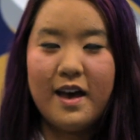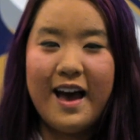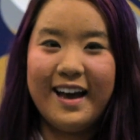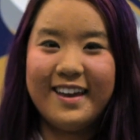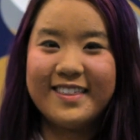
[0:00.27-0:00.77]

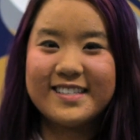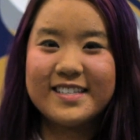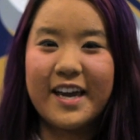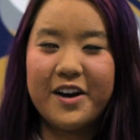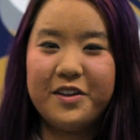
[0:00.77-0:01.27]
Hi, this is
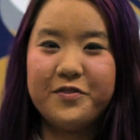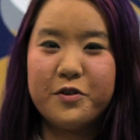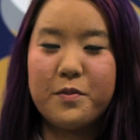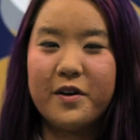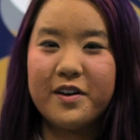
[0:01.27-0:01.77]
Carolyn Fu
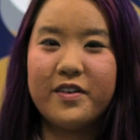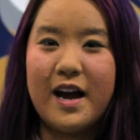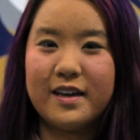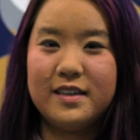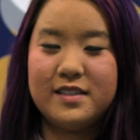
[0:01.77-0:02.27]
reporting for
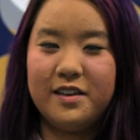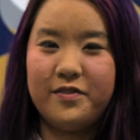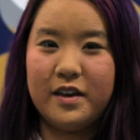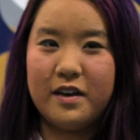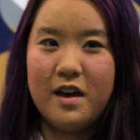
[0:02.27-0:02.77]
Aggie
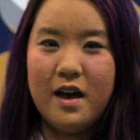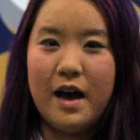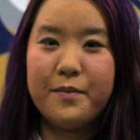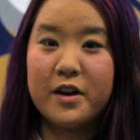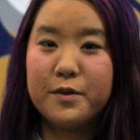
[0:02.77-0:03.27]
TV.
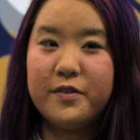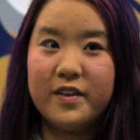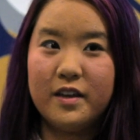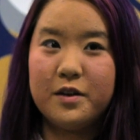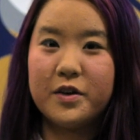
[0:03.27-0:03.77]
I'm here at the
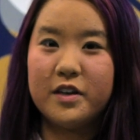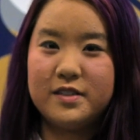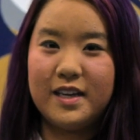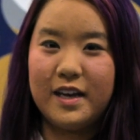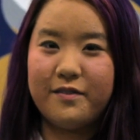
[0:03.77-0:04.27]
pavilion where
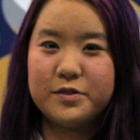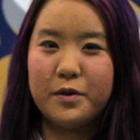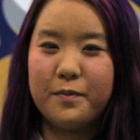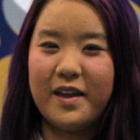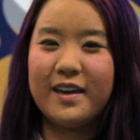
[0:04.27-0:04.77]
UC Davis will
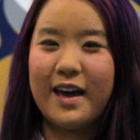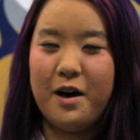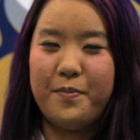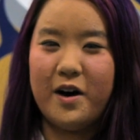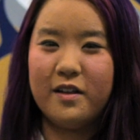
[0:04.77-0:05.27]
be playing Cal
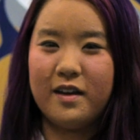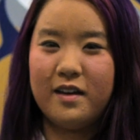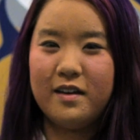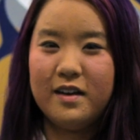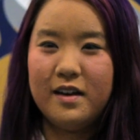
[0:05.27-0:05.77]
Poly.
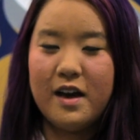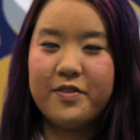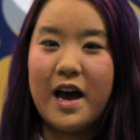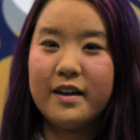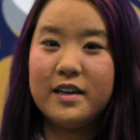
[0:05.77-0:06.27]
If the
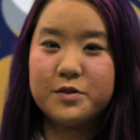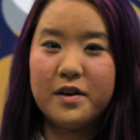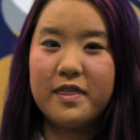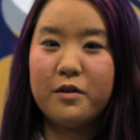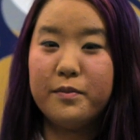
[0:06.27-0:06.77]
Aggies
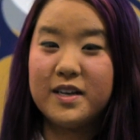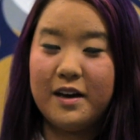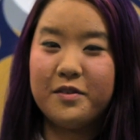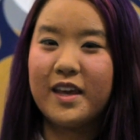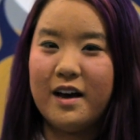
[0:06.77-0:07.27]
win, they will be
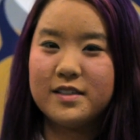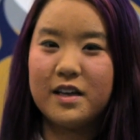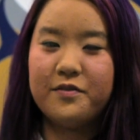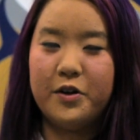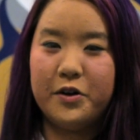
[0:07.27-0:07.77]
tied with Cal
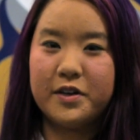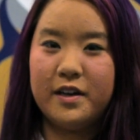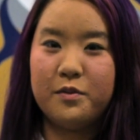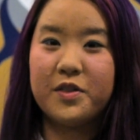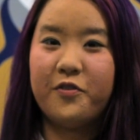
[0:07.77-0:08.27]
State
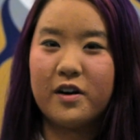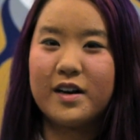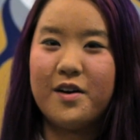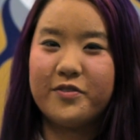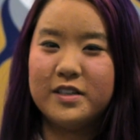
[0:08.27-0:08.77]
Fullerton with four
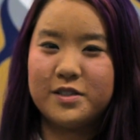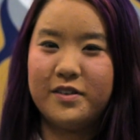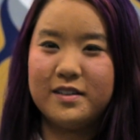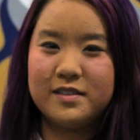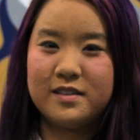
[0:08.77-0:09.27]
conference
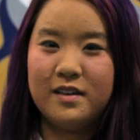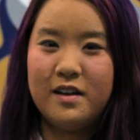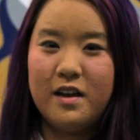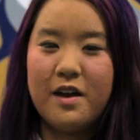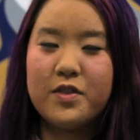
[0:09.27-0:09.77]
wins.
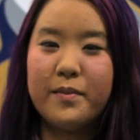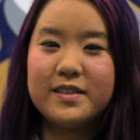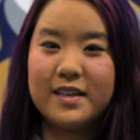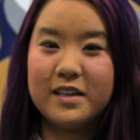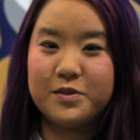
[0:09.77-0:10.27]
If the
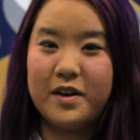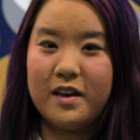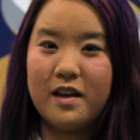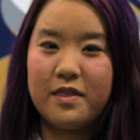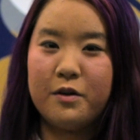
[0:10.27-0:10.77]
Mustangs
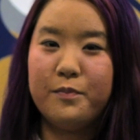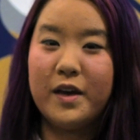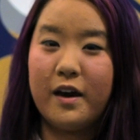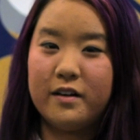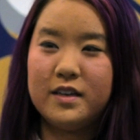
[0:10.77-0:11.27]
win, they will be
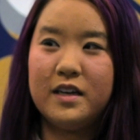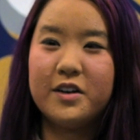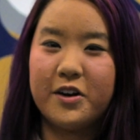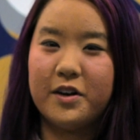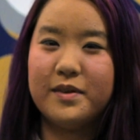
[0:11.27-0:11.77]
guaranteed a
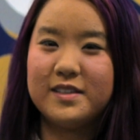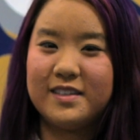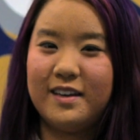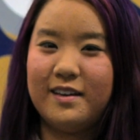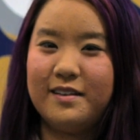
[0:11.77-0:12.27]
tournament seed.